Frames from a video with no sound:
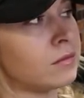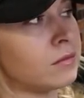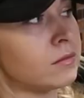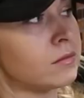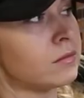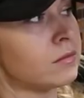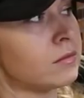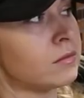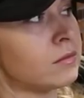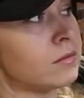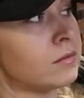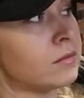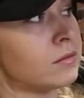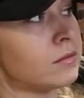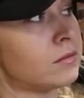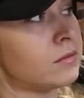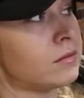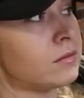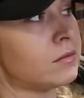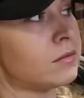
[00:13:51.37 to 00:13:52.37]

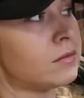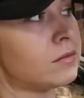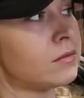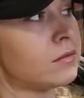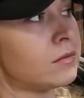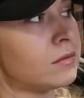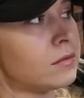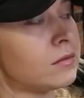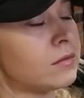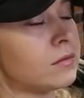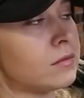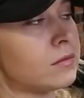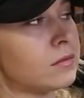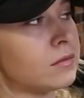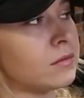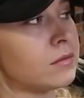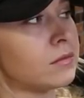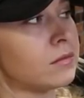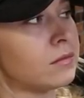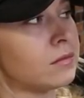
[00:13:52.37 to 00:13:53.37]

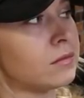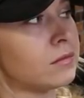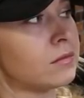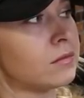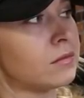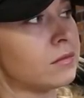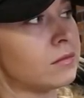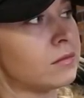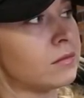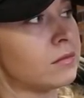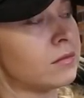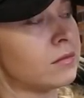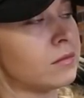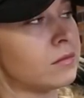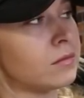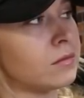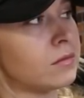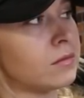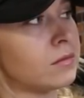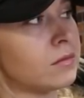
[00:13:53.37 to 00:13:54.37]

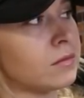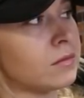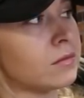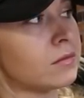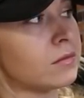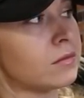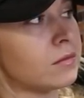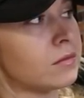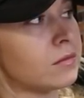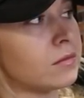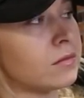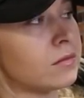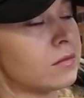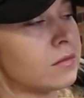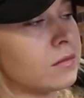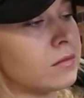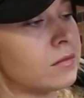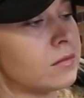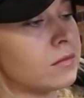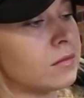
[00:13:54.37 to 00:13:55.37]

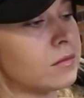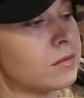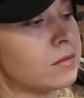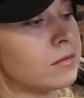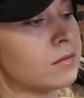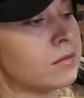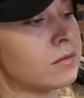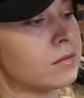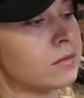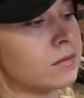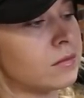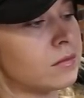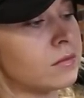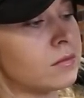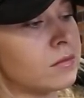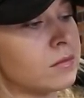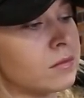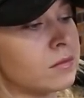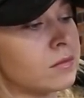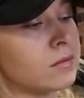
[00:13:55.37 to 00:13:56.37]

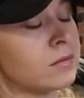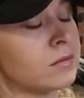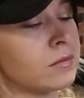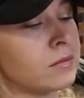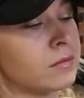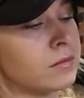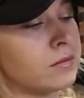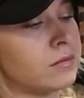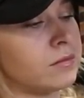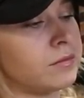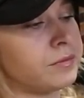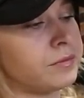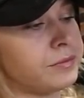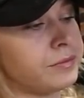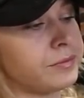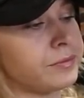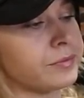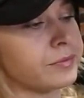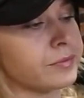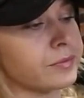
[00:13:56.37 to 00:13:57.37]

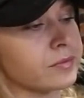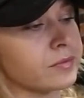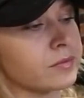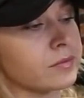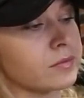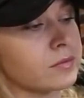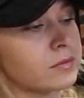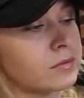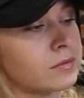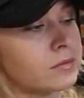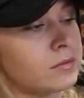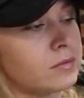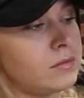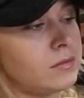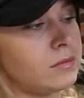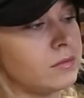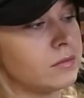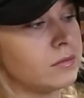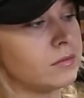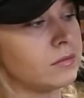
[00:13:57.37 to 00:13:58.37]

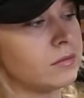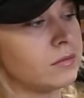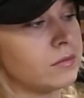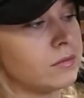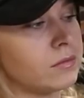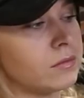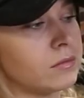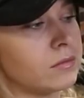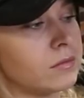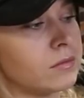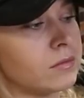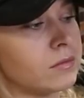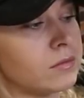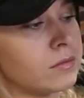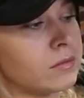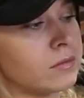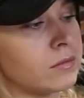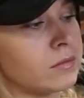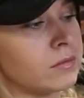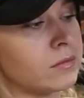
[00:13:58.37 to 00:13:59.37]
(silent)